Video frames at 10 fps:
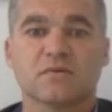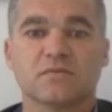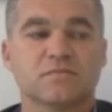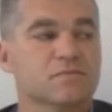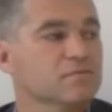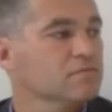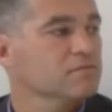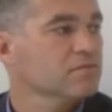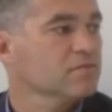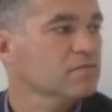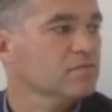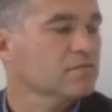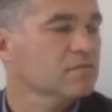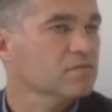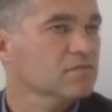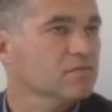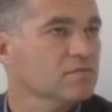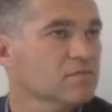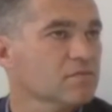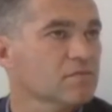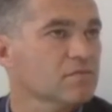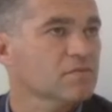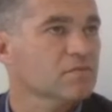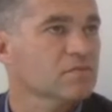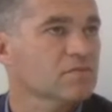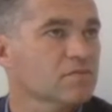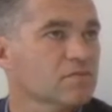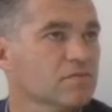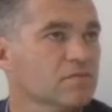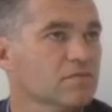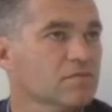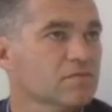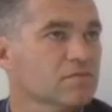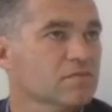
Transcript: (not speaking)